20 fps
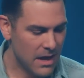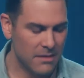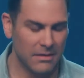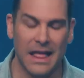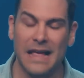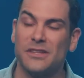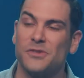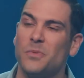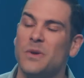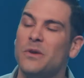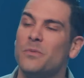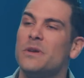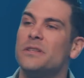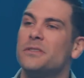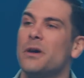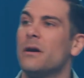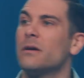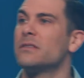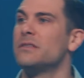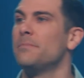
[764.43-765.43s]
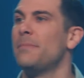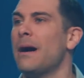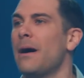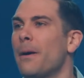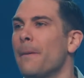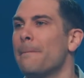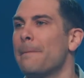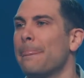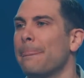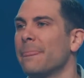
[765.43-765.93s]
last week we talked
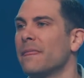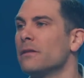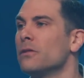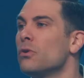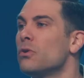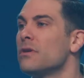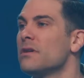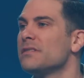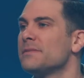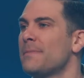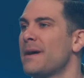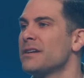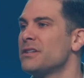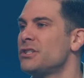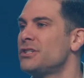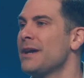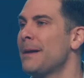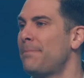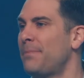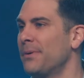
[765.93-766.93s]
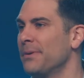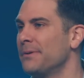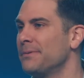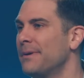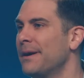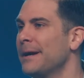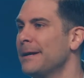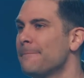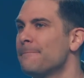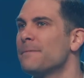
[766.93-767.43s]
about the Lord is my shepherd,
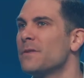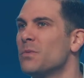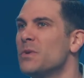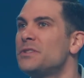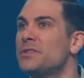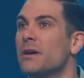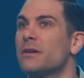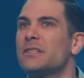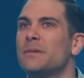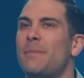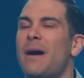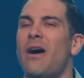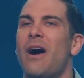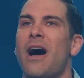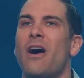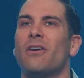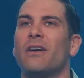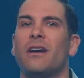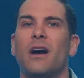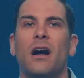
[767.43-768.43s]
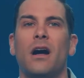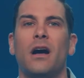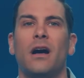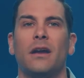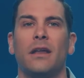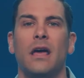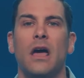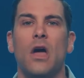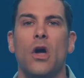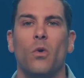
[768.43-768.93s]
right? We talked about how
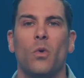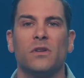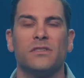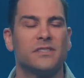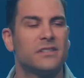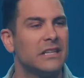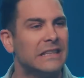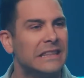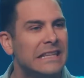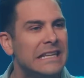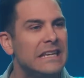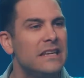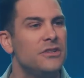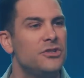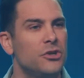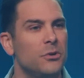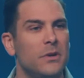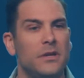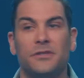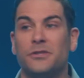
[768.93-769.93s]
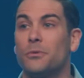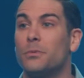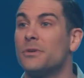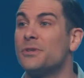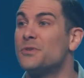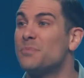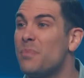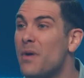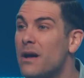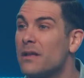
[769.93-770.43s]
God wants to lead you. He's the
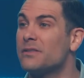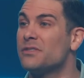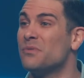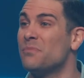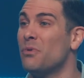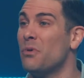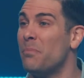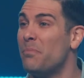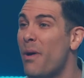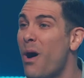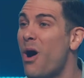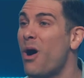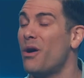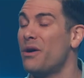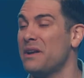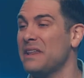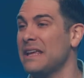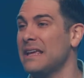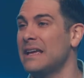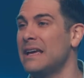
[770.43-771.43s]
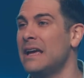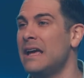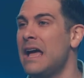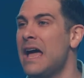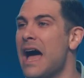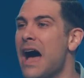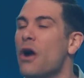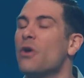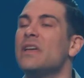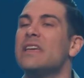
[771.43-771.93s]
responsible party.
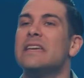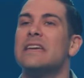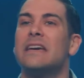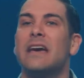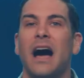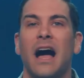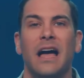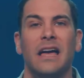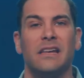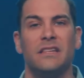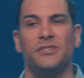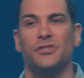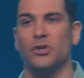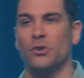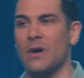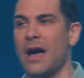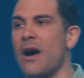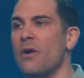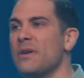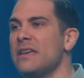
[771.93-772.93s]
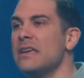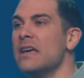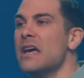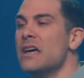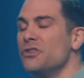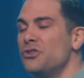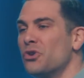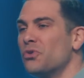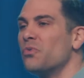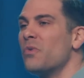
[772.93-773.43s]
How he guides you, how he
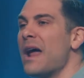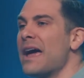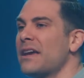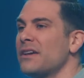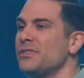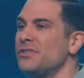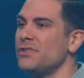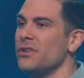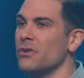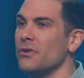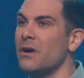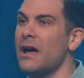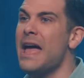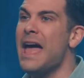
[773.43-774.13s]
directs you.